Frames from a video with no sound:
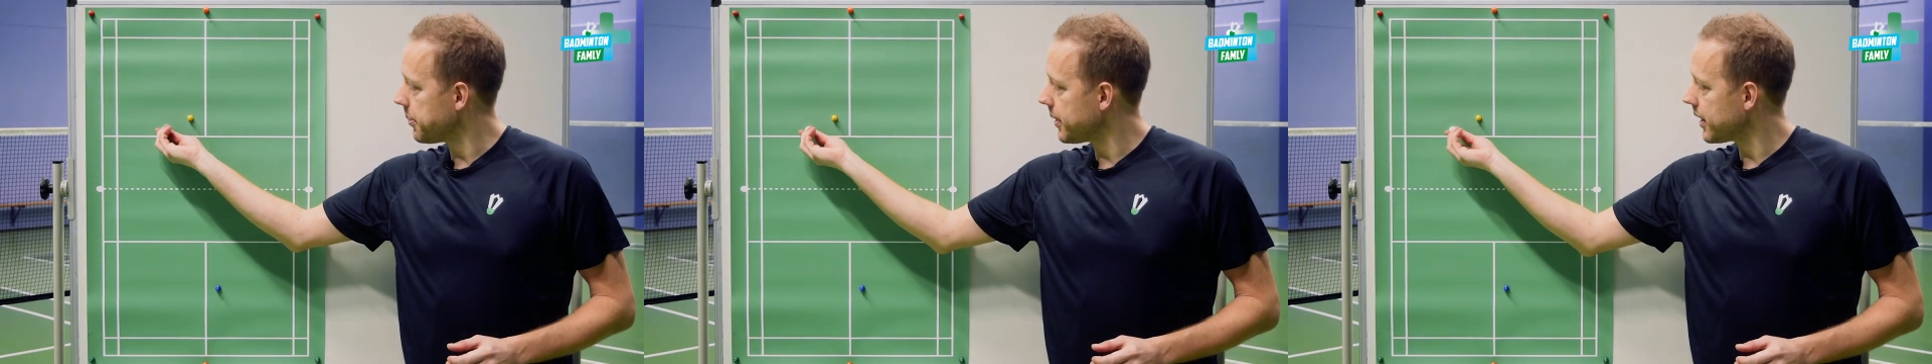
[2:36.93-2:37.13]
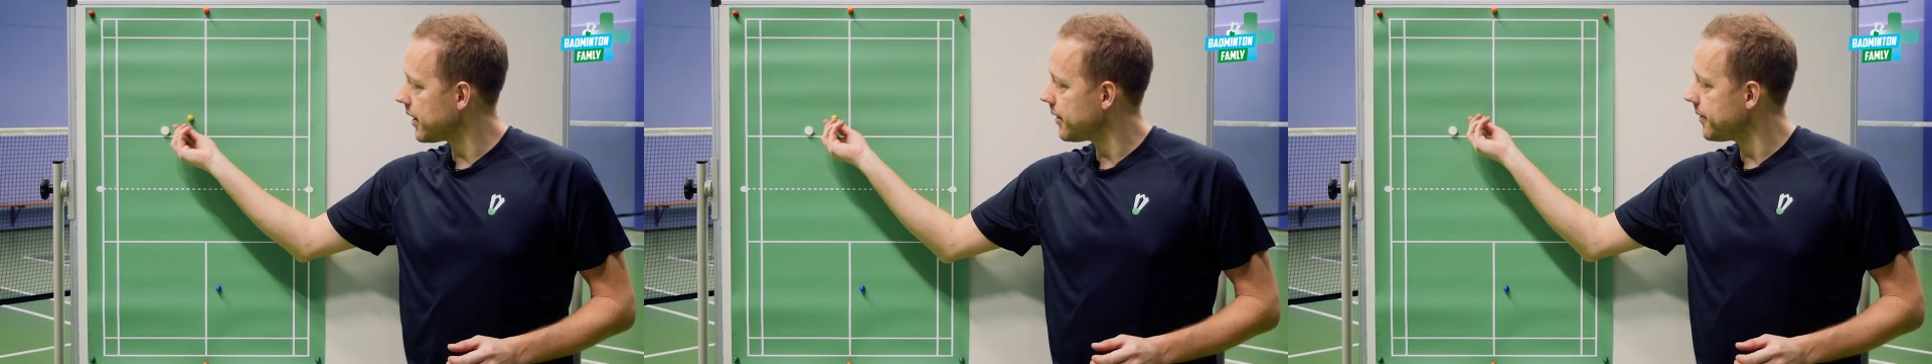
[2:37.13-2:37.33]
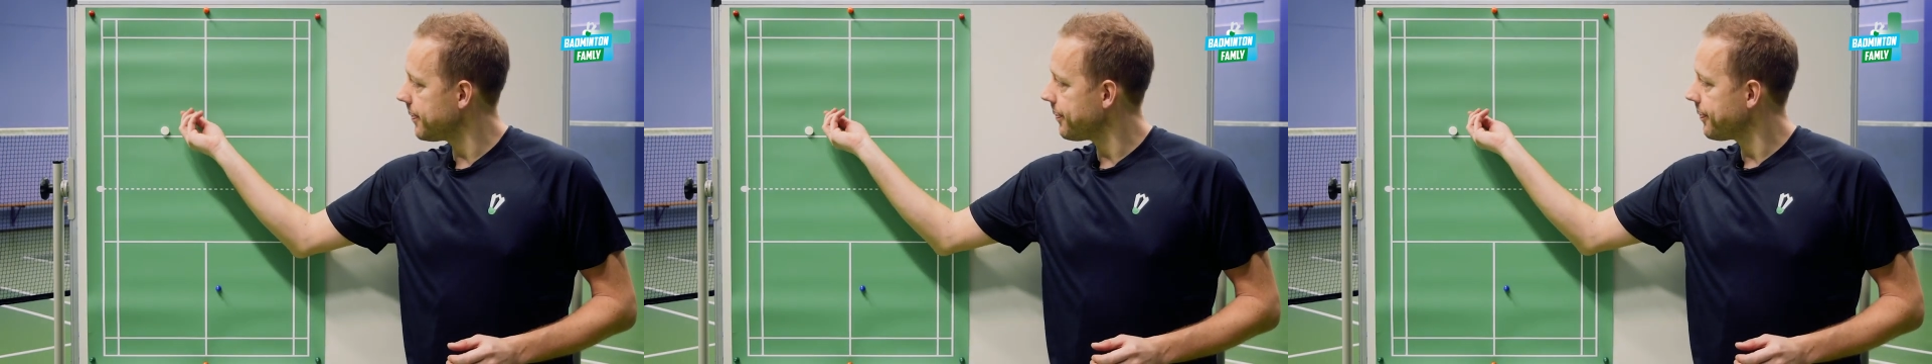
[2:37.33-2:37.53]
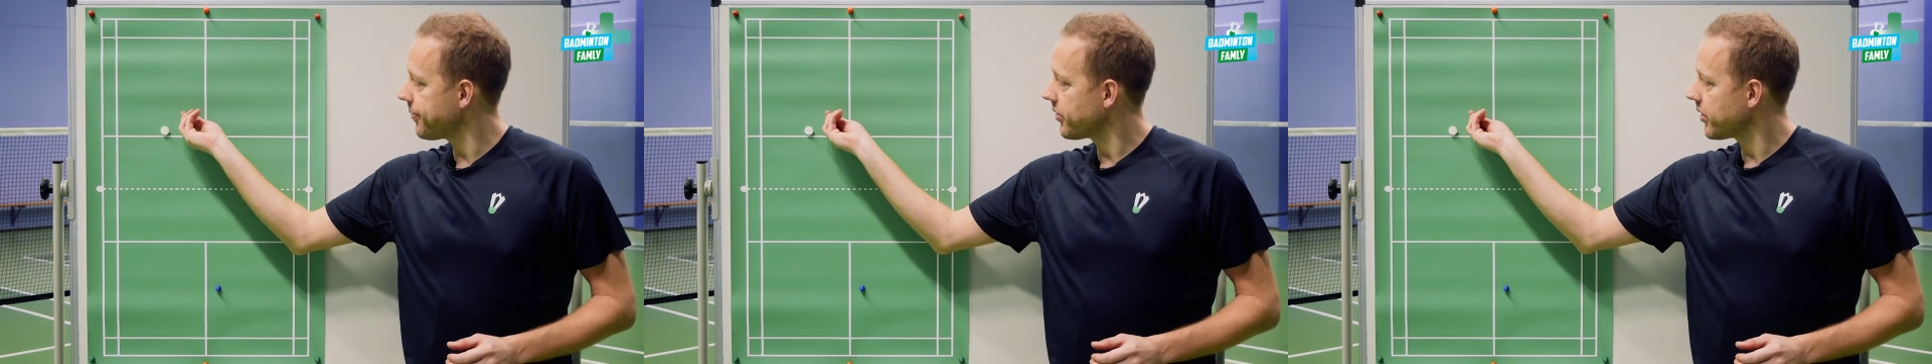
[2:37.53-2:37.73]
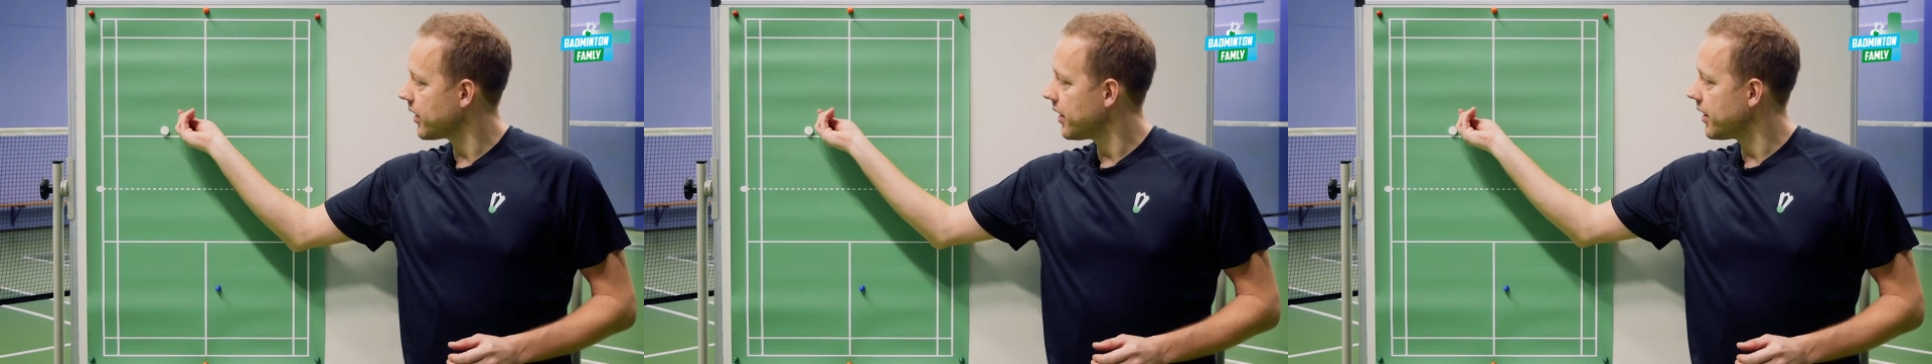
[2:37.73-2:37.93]
middle,
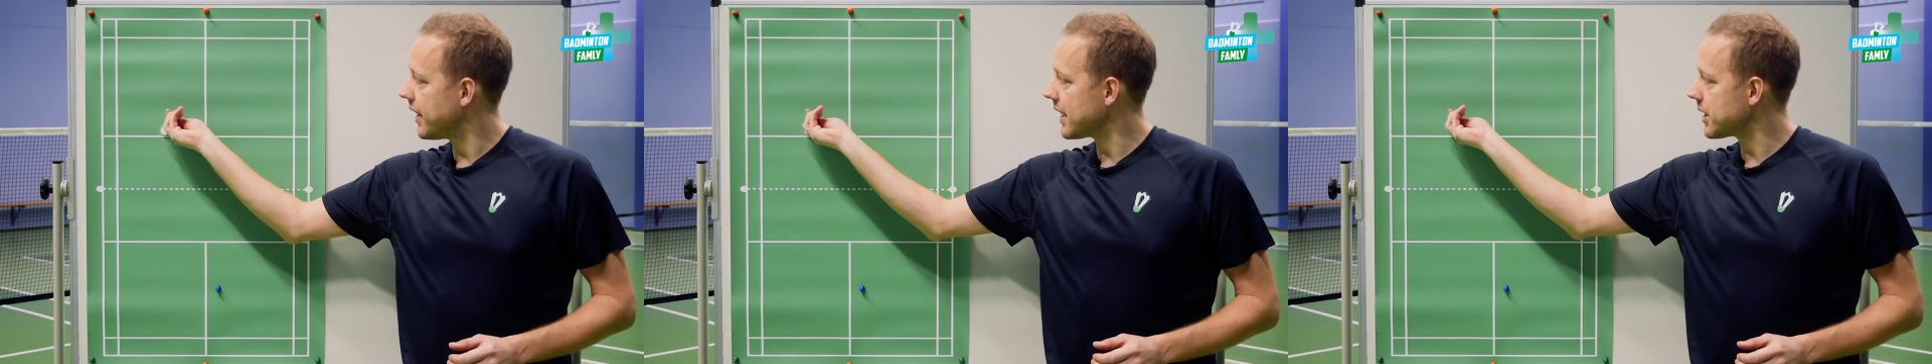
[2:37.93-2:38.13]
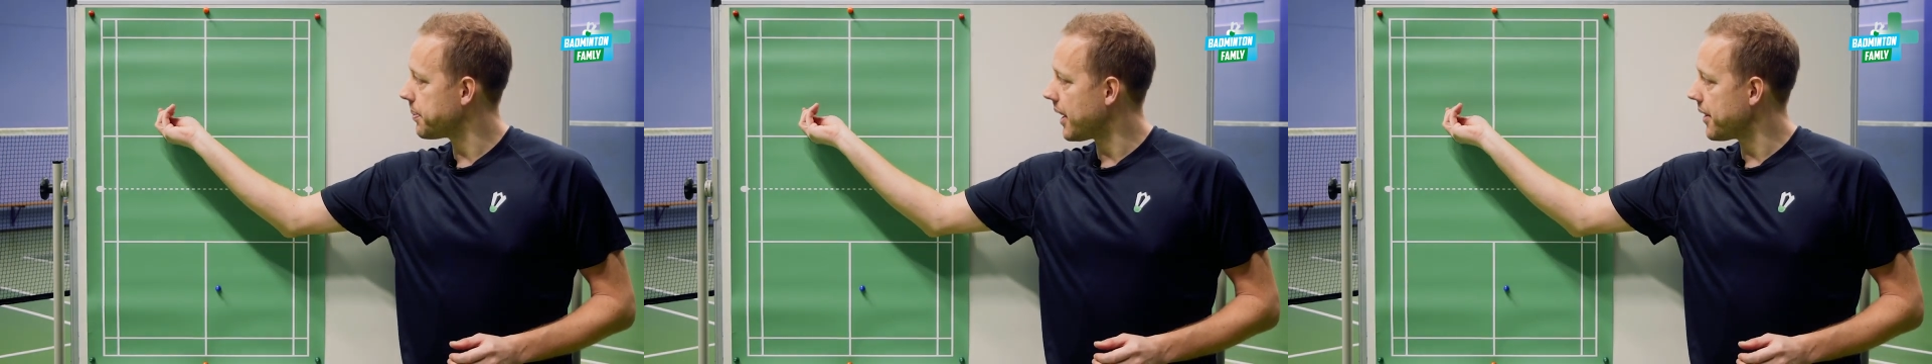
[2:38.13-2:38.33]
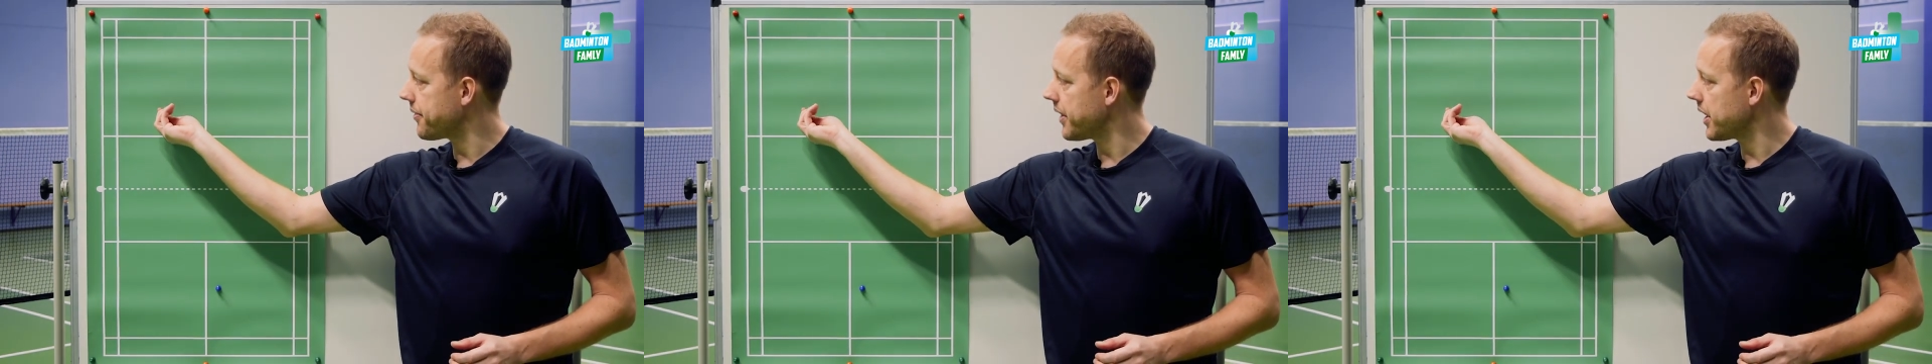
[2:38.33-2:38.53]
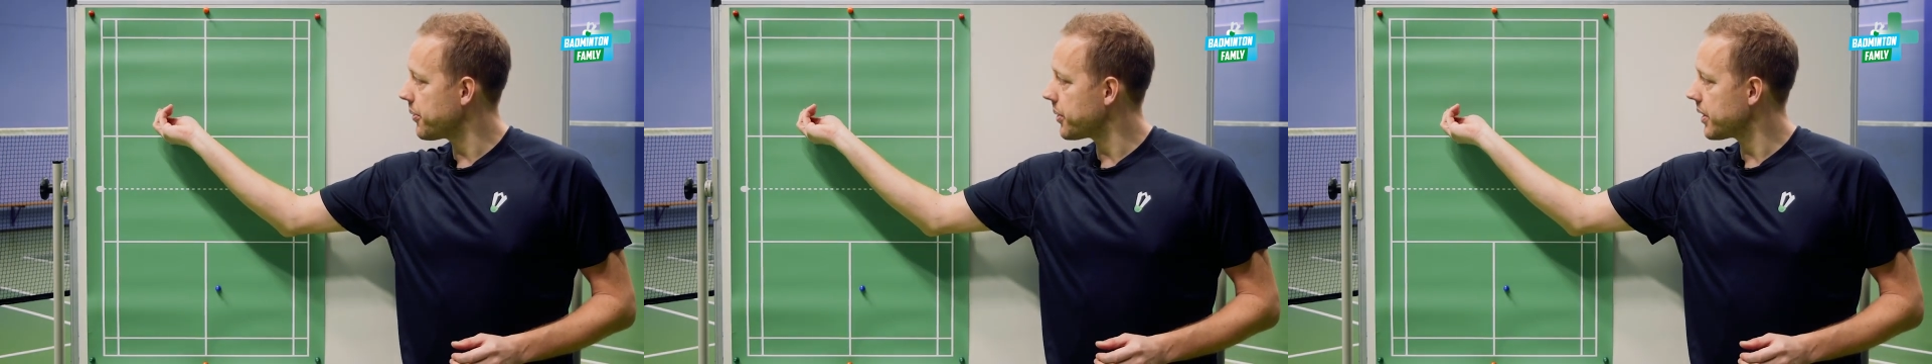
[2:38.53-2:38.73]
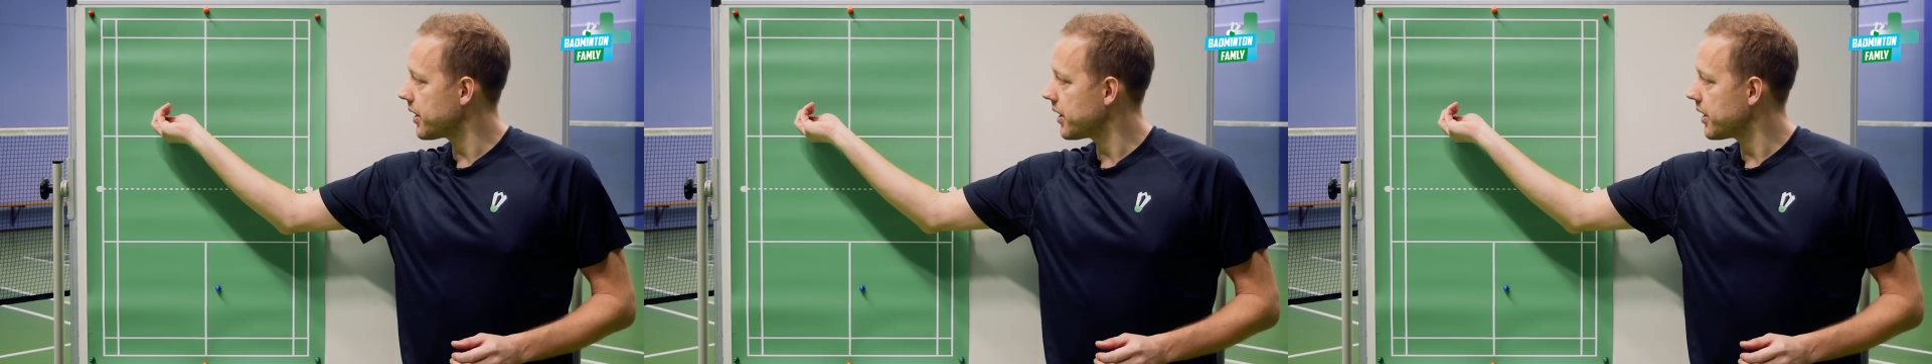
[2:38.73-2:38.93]
that's my
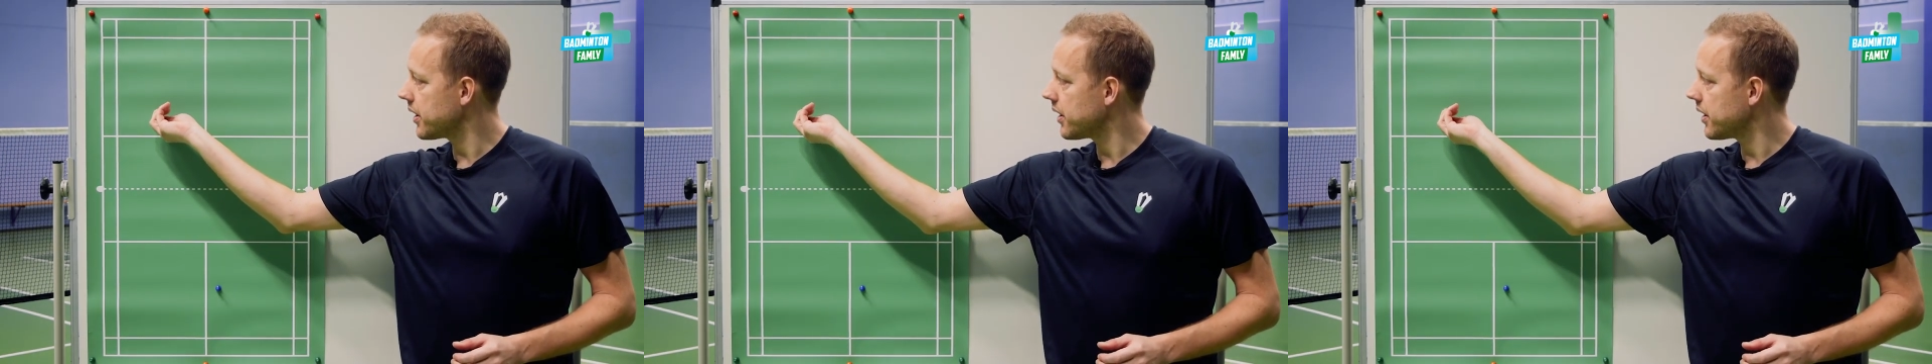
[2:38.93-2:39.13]
favorite.